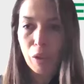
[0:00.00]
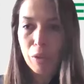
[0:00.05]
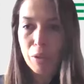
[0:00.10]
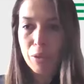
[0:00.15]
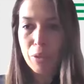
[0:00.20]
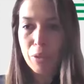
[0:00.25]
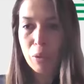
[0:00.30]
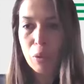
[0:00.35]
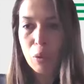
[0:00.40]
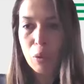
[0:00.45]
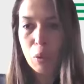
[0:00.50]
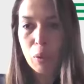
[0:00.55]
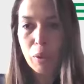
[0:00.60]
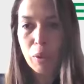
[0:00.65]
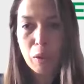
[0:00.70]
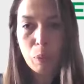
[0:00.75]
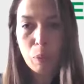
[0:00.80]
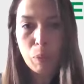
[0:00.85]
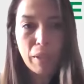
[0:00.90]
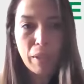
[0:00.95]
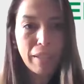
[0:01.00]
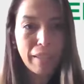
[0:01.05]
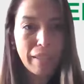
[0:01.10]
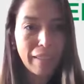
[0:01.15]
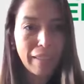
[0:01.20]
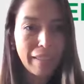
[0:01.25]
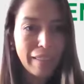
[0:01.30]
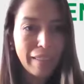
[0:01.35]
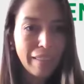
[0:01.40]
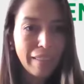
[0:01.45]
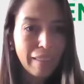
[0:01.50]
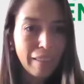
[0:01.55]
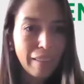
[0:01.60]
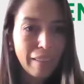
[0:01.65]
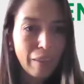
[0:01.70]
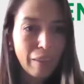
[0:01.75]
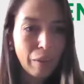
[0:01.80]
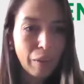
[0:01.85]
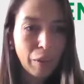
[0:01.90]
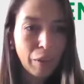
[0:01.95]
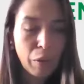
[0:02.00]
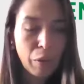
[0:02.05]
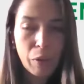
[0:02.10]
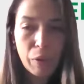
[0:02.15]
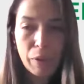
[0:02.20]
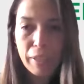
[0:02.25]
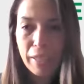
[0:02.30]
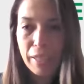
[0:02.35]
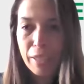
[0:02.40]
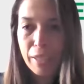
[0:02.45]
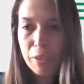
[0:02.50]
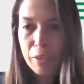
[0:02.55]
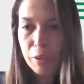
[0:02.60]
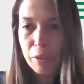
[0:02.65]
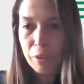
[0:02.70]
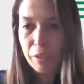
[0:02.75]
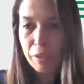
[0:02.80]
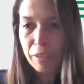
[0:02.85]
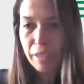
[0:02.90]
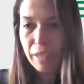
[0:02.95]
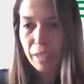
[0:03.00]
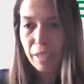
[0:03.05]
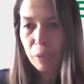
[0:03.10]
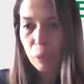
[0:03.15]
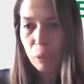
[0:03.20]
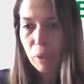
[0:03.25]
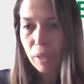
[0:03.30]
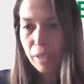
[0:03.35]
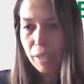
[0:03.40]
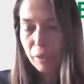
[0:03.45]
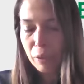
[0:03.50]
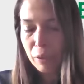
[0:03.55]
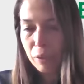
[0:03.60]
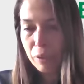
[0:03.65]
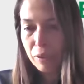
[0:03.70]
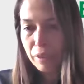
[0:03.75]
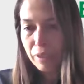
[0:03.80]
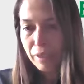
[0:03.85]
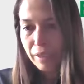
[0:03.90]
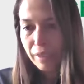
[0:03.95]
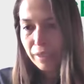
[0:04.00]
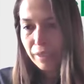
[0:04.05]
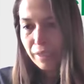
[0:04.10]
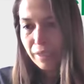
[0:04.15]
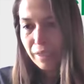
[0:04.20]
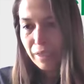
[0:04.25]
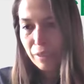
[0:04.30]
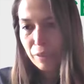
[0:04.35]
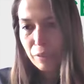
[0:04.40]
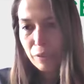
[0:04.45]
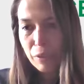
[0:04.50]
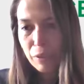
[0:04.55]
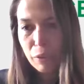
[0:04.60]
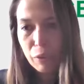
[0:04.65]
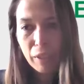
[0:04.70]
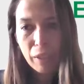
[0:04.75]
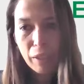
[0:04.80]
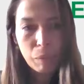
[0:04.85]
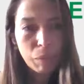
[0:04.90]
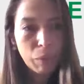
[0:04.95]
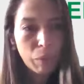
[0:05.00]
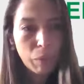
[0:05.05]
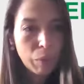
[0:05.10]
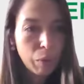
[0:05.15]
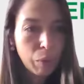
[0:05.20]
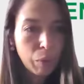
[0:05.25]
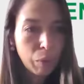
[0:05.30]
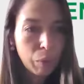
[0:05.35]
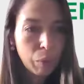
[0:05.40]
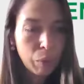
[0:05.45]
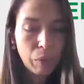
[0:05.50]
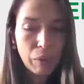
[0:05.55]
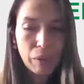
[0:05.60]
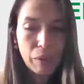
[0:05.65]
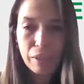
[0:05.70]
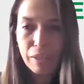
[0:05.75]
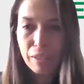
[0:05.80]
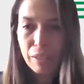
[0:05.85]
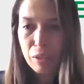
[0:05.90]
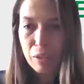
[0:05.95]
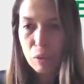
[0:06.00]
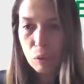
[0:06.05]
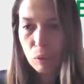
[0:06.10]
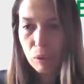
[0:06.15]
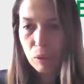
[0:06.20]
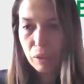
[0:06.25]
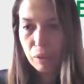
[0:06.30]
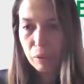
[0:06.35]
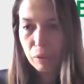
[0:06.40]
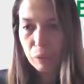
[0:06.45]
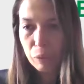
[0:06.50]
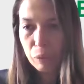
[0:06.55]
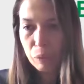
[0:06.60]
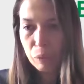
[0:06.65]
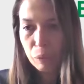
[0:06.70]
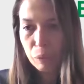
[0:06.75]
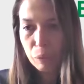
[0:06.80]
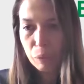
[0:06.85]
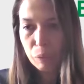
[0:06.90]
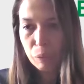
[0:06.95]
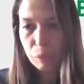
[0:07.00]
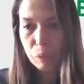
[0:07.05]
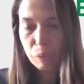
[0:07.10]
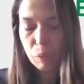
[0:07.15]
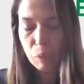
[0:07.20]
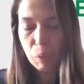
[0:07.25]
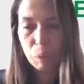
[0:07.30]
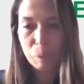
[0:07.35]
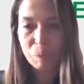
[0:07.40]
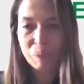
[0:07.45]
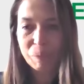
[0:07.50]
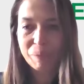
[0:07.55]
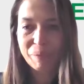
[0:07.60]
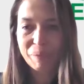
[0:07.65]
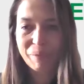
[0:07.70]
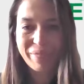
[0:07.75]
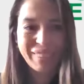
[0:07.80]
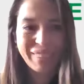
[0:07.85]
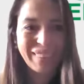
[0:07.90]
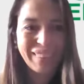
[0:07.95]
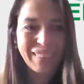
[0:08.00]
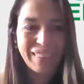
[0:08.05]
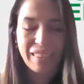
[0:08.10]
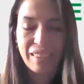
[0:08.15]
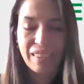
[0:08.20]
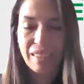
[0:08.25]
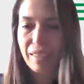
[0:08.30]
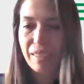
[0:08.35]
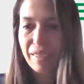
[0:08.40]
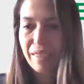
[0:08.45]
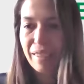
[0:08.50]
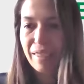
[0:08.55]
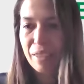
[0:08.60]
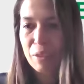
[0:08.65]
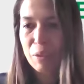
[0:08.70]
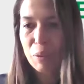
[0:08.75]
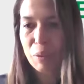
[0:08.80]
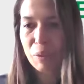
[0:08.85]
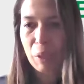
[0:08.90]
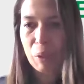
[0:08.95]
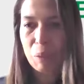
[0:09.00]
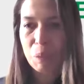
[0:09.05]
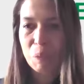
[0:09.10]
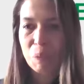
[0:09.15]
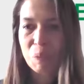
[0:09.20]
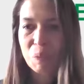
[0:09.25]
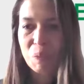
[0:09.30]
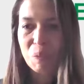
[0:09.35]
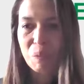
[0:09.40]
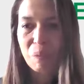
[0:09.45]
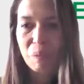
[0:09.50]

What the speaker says: And we're also joined by our current intern, Eduardo. If you're able to join, oh, that's okay.